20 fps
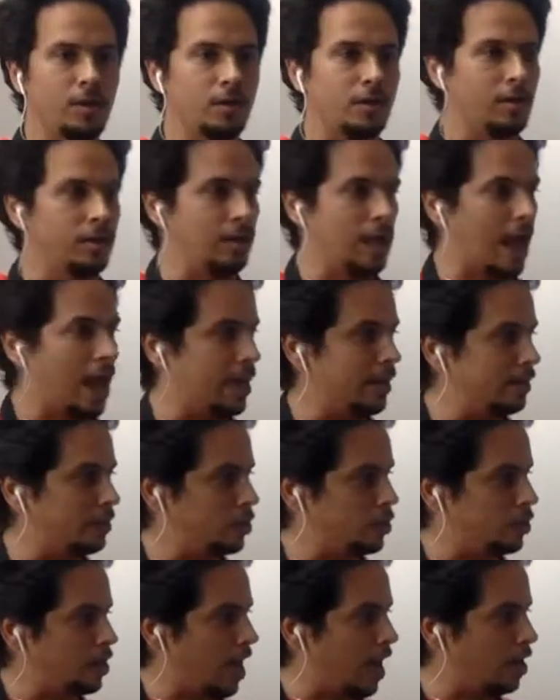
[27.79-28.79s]
light,
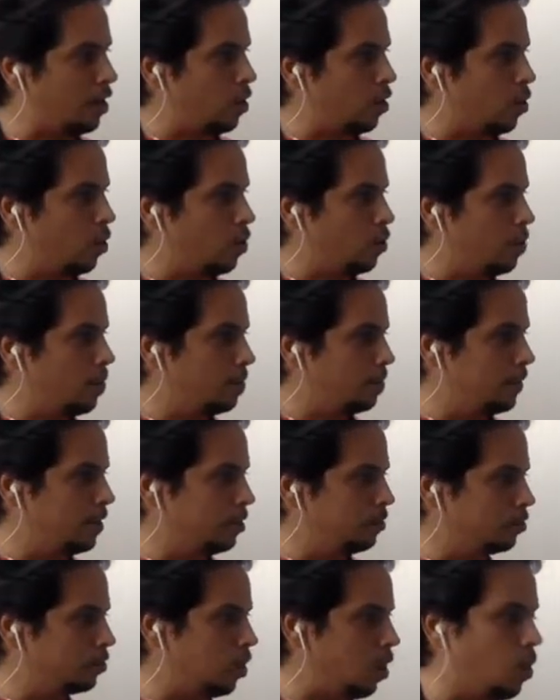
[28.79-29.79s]
shadow,
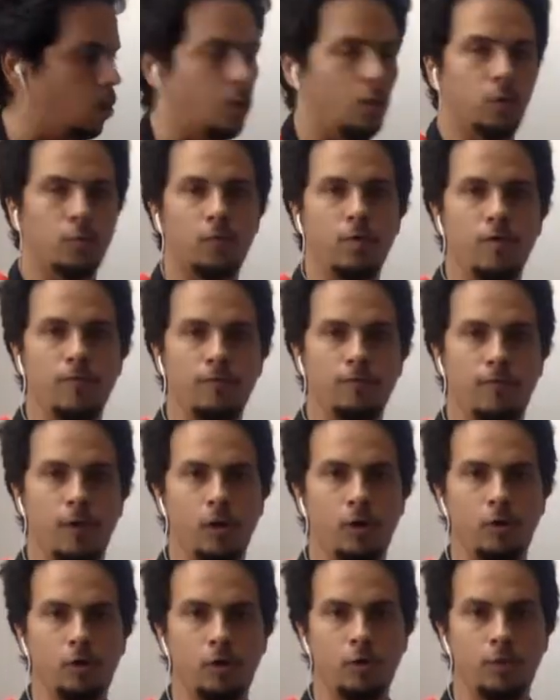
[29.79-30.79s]
middle tone,
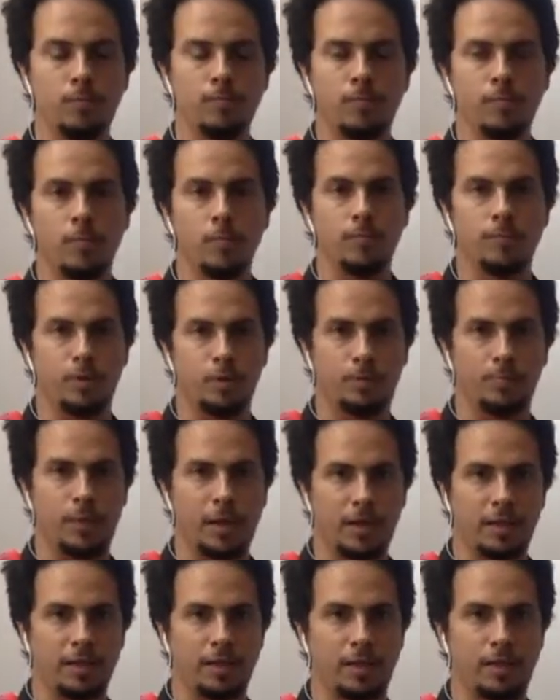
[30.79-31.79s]
volume,
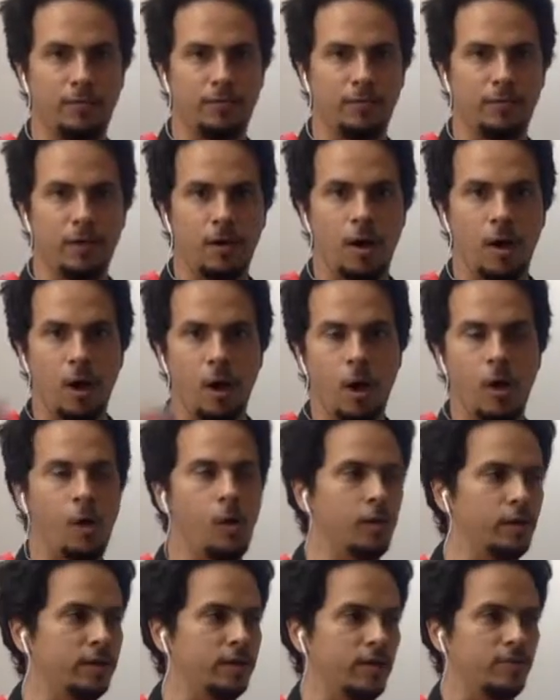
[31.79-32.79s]
perspective,
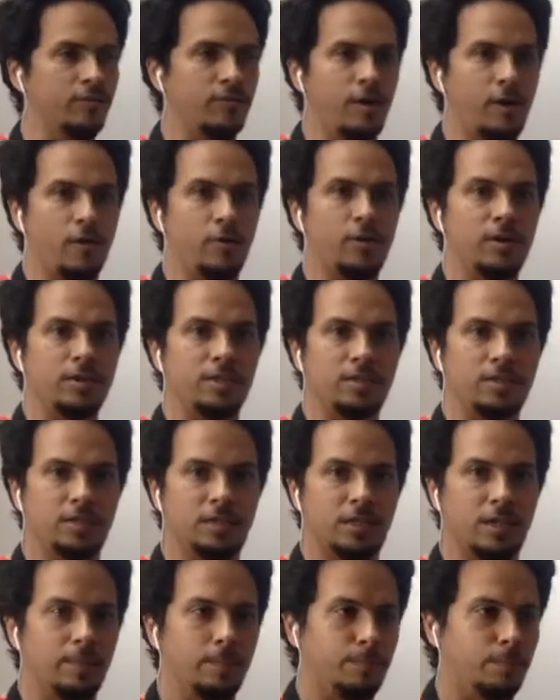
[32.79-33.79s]
all in a very
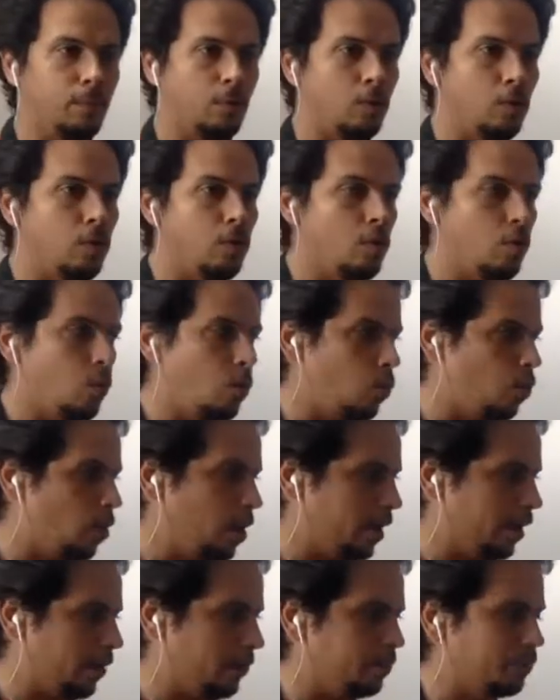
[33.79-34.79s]
simple
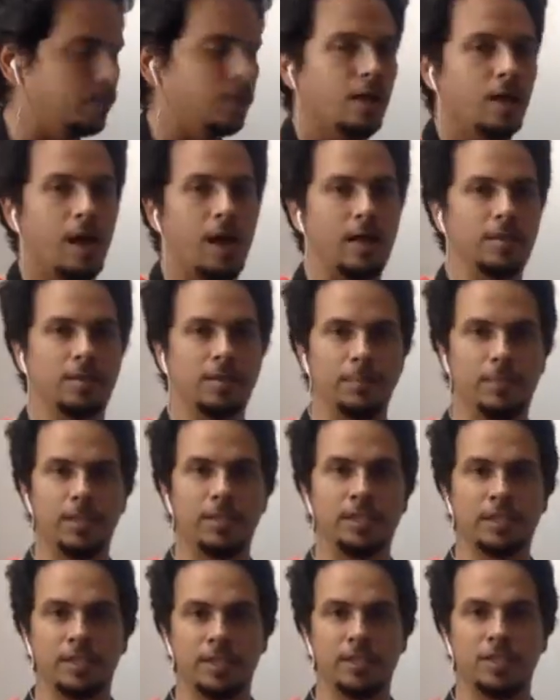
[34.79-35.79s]
way. And
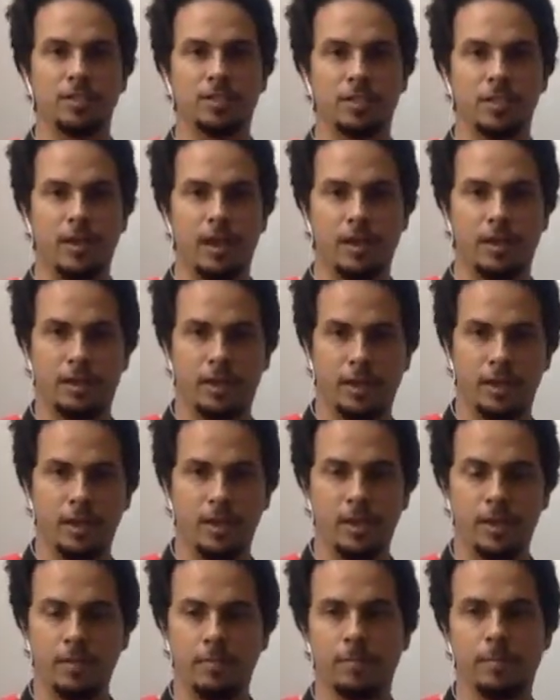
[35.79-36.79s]
simplicity is a
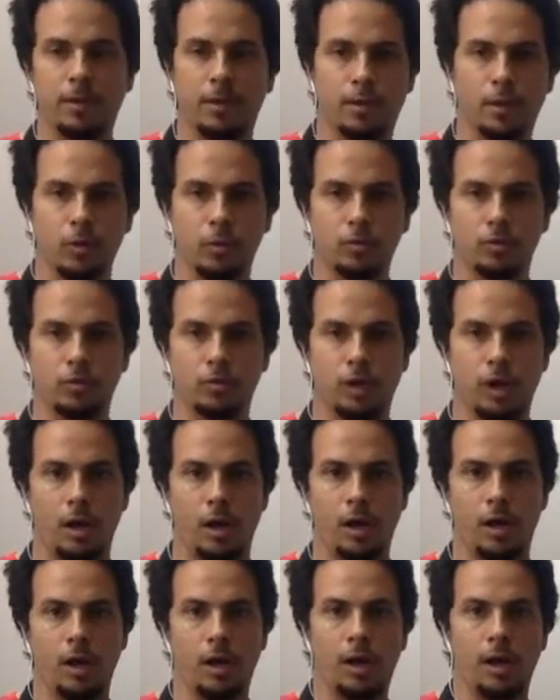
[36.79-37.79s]
key because,
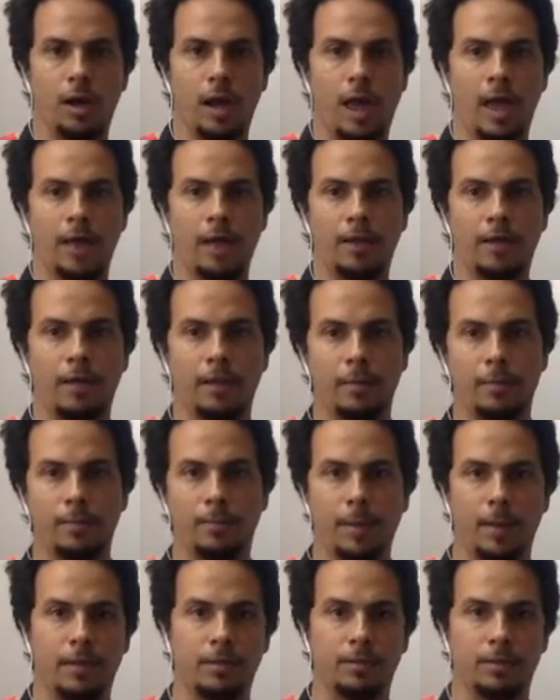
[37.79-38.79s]
like in
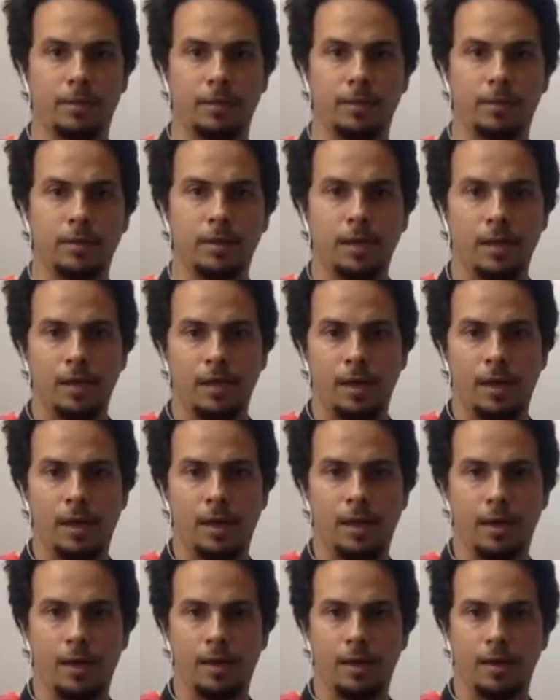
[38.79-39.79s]
painting,
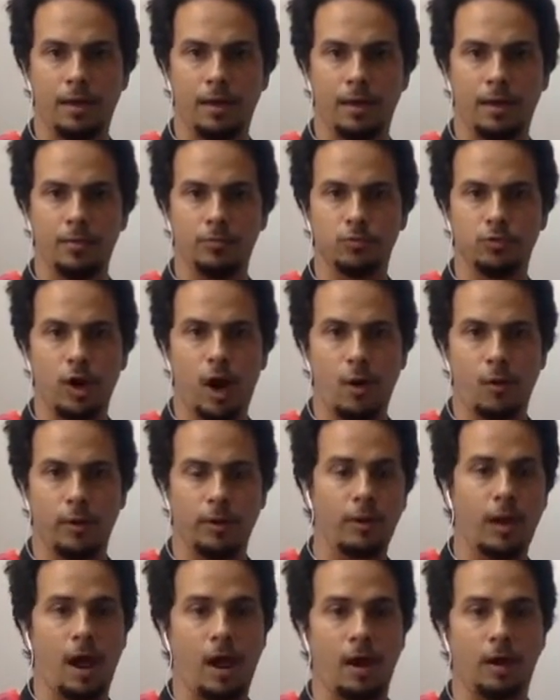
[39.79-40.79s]
in
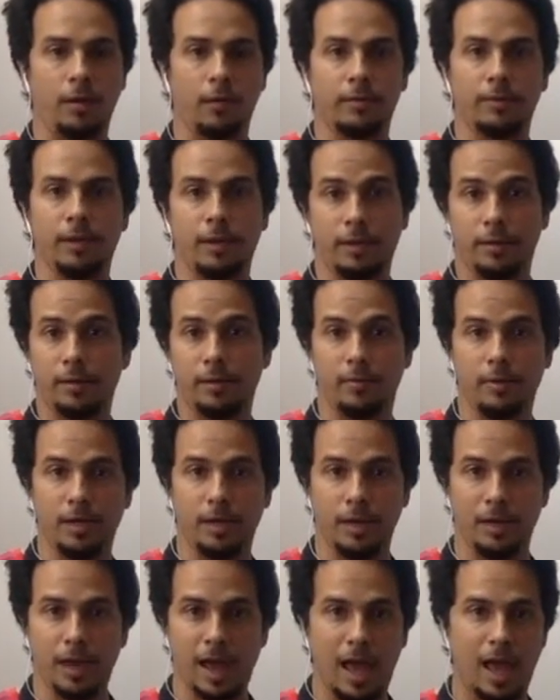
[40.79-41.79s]
drawing, and even
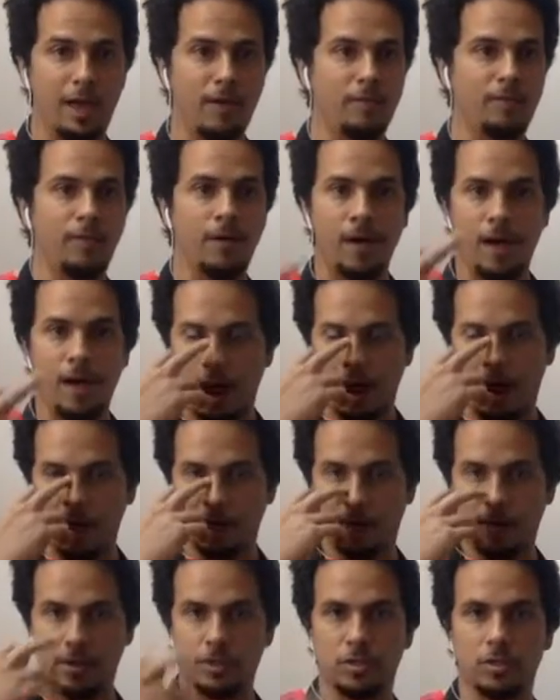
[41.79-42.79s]
in life,
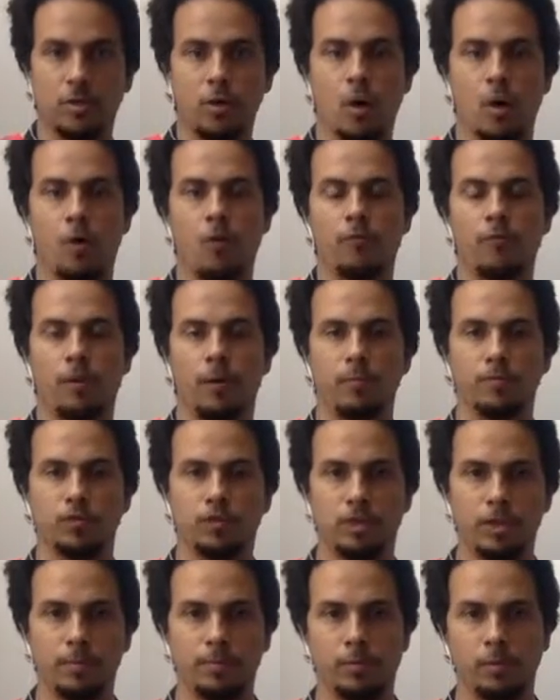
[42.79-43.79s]
things go from
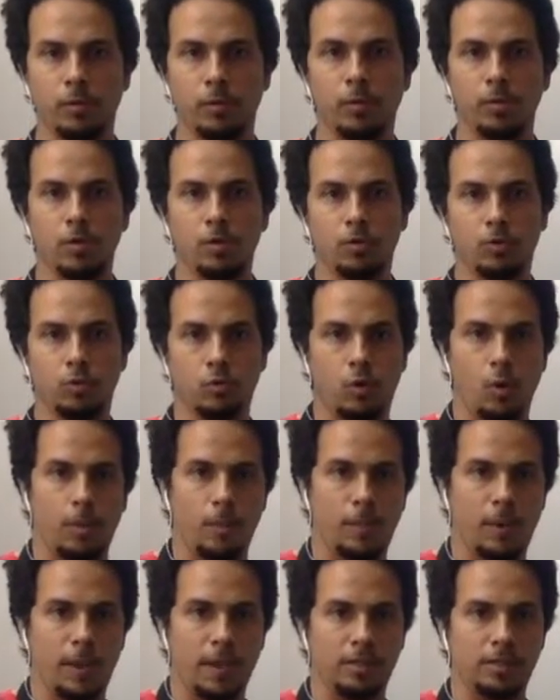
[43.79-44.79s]
simple to
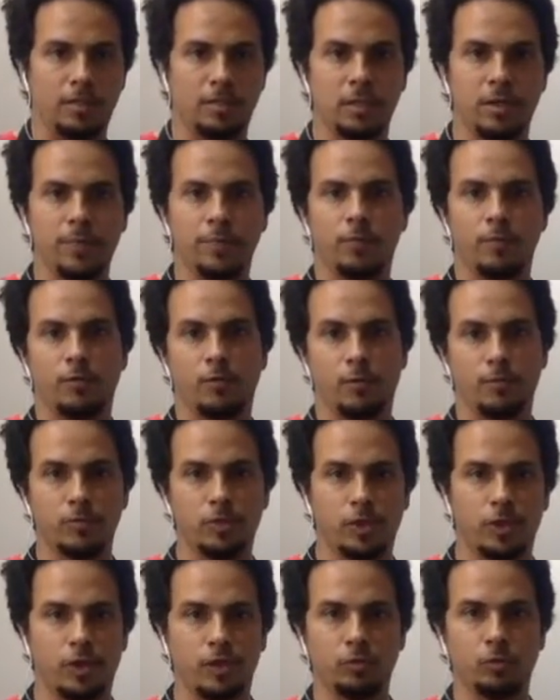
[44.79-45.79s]
complex, from
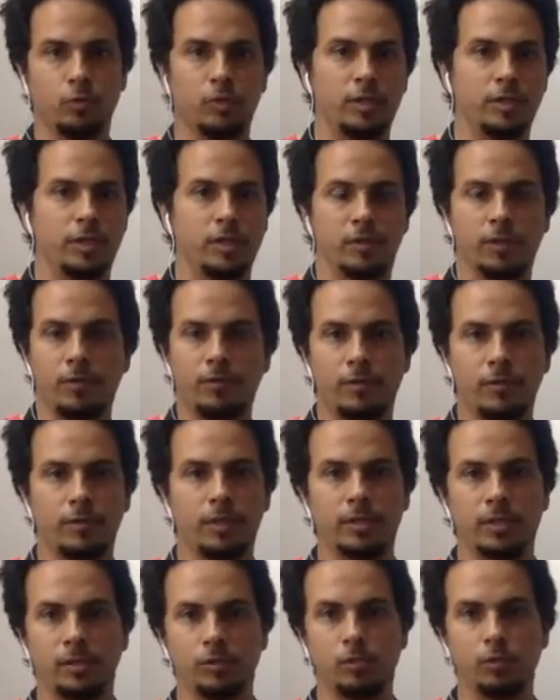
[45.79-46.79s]
general to detail, not from
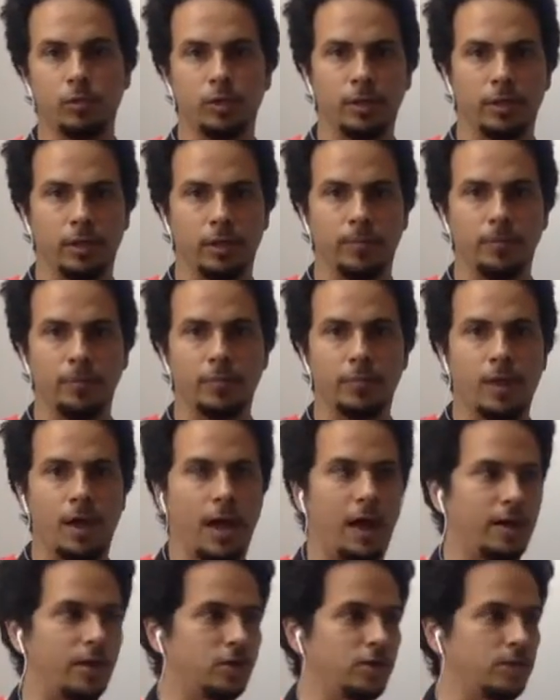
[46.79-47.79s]
detail to detail.
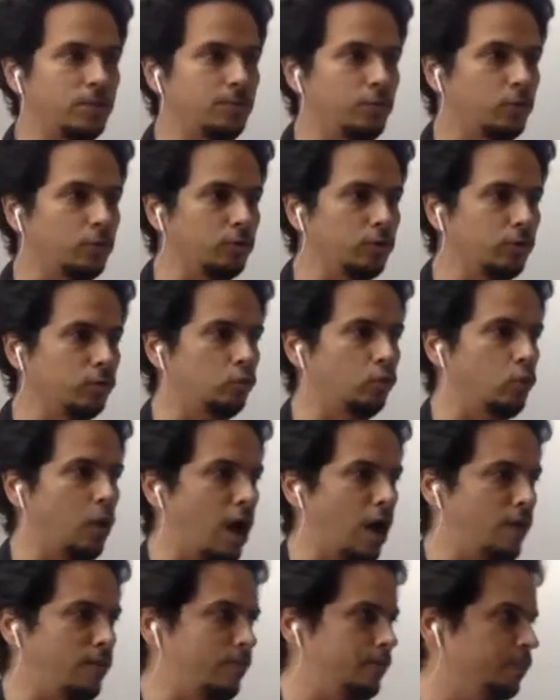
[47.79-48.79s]
And it's important to
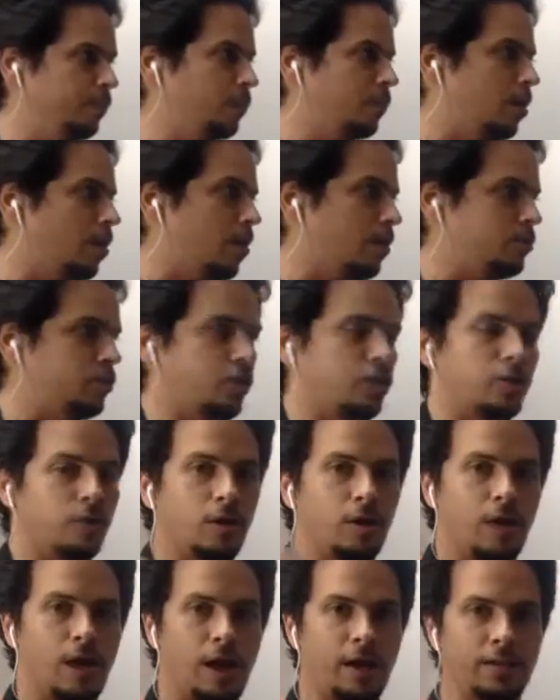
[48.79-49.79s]
have
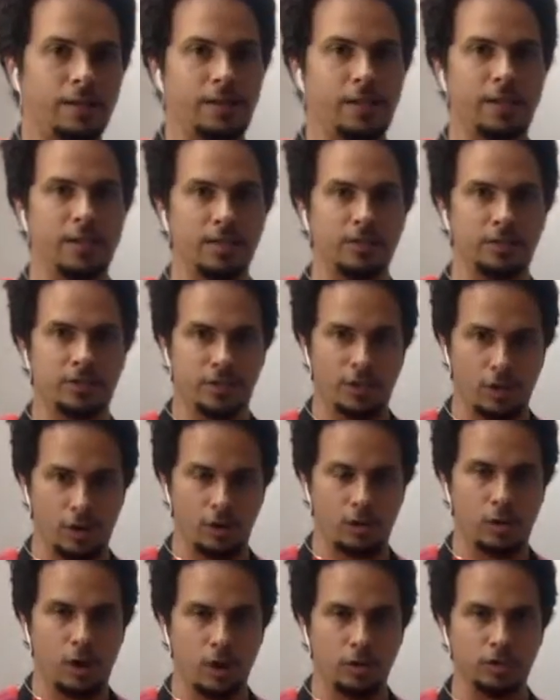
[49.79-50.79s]
general ideas, general
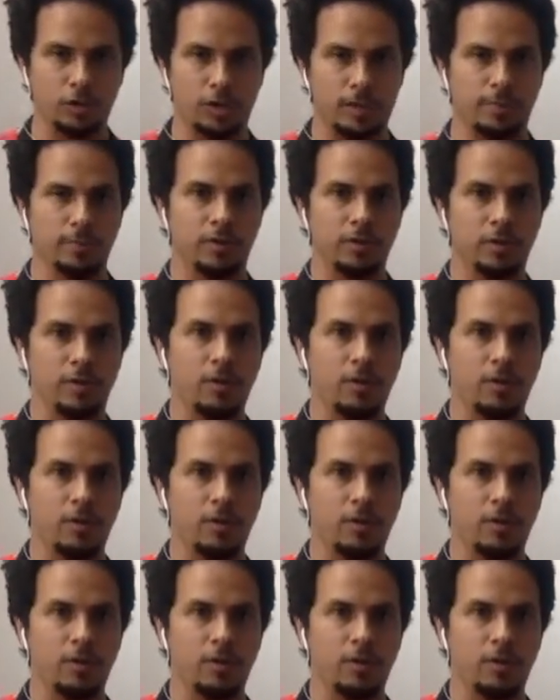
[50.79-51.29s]
concepts